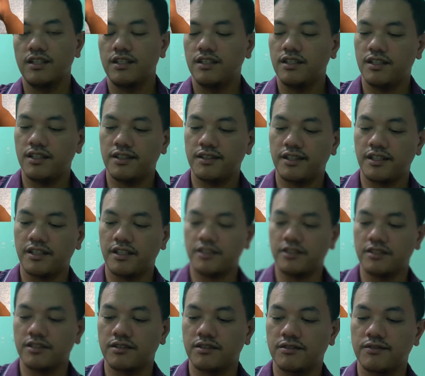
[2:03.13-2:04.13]
and then at
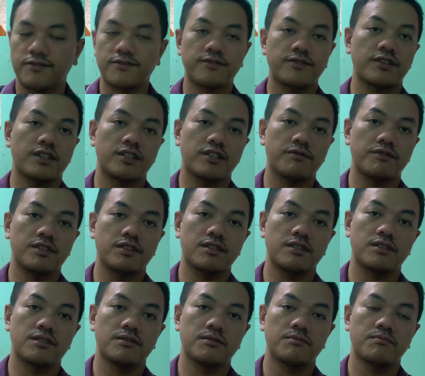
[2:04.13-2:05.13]
the front of
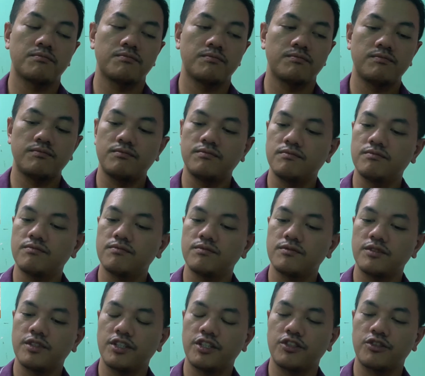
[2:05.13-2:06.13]
the
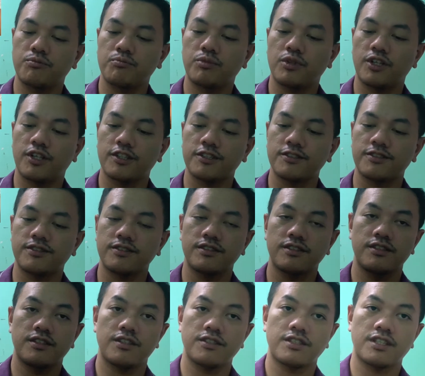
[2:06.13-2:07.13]
inner box
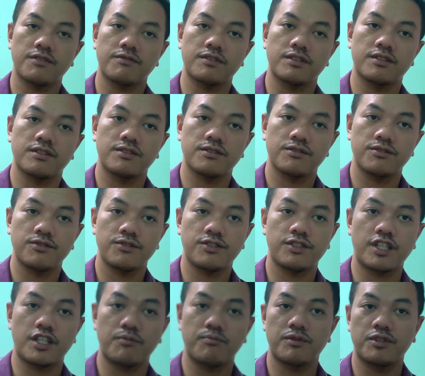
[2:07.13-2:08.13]
it does have a
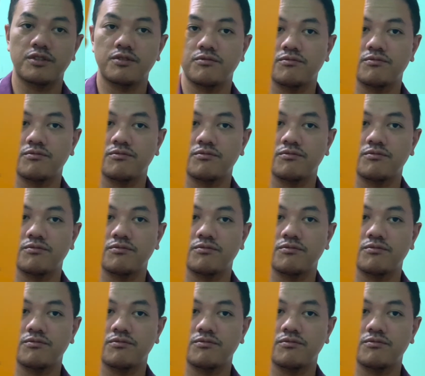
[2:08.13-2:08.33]
statement,